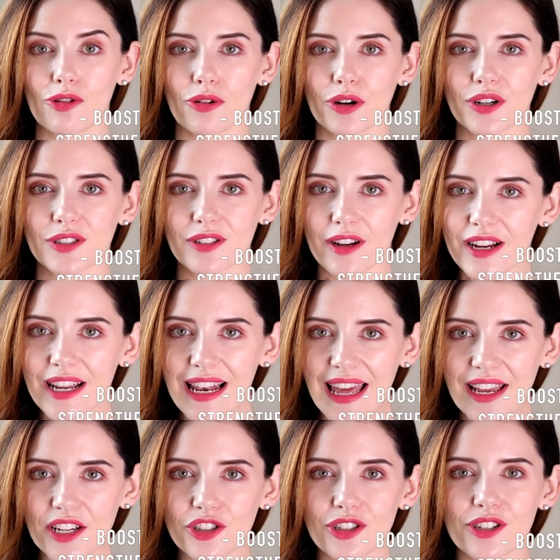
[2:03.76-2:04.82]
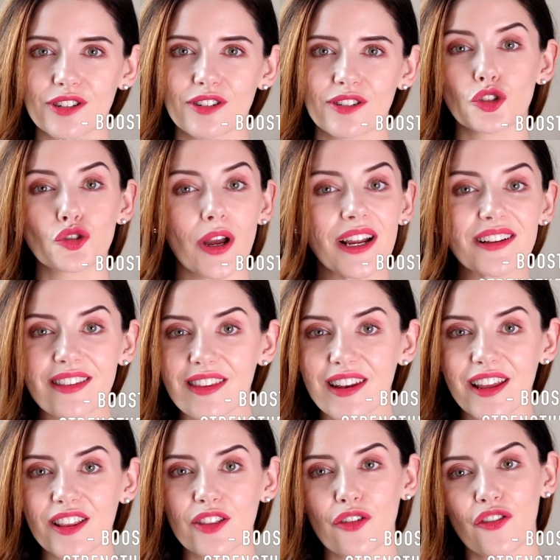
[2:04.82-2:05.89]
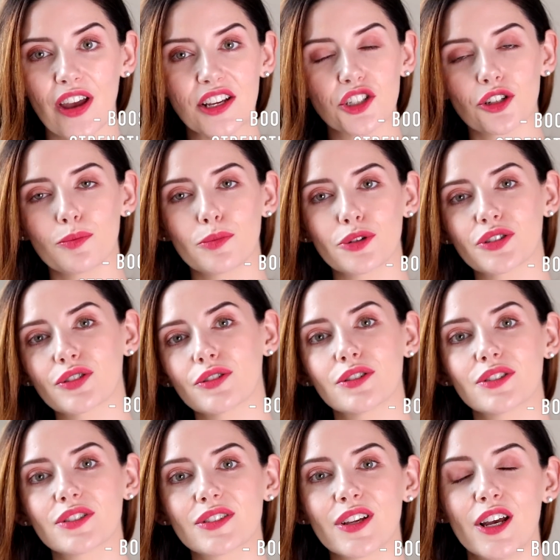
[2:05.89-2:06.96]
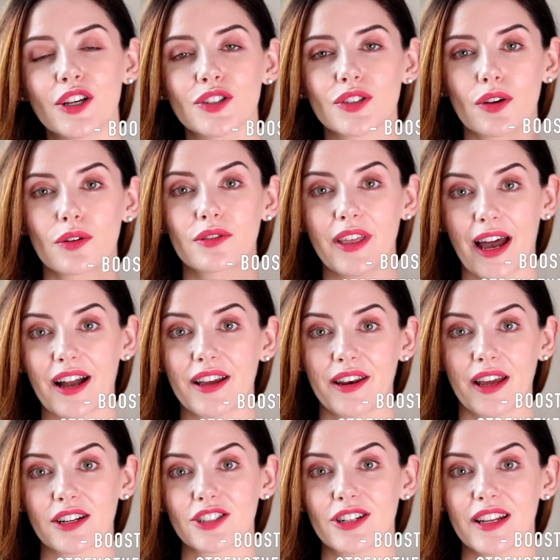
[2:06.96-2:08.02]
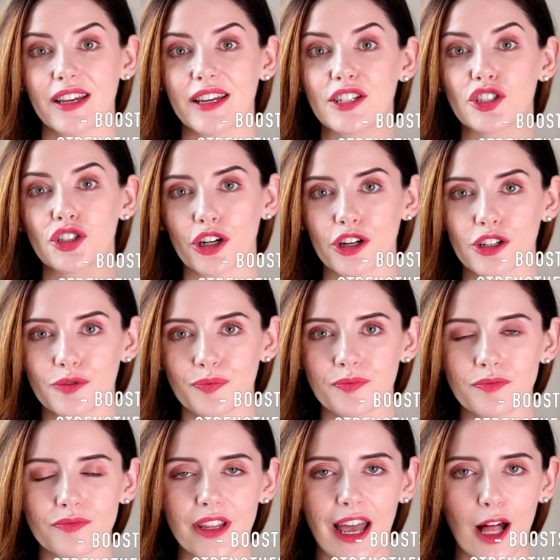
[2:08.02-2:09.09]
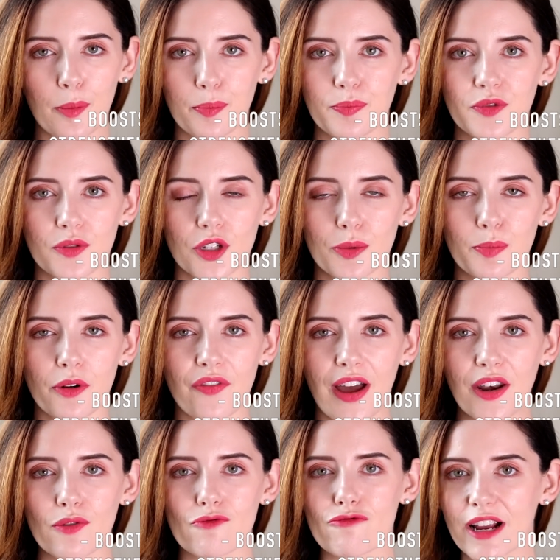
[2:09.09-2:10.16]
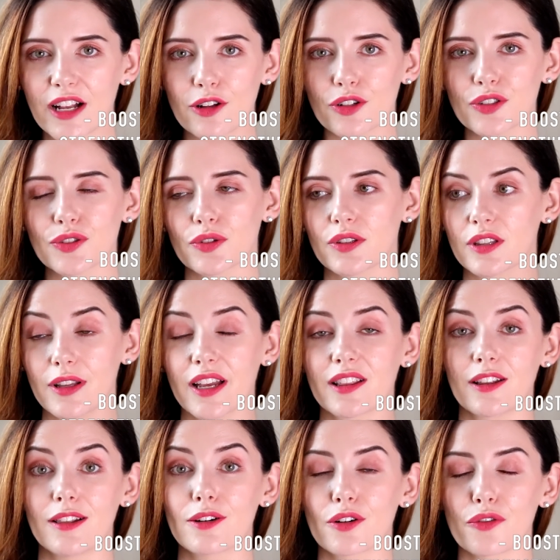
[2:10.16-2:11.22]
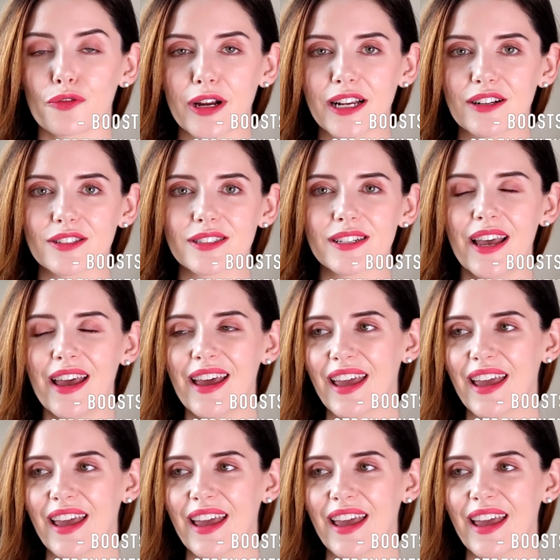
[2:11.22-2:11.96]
your circulation, strengthening the facial muscles, so that can actually in turn help to prevent wrinkles or like the look of wrinkles,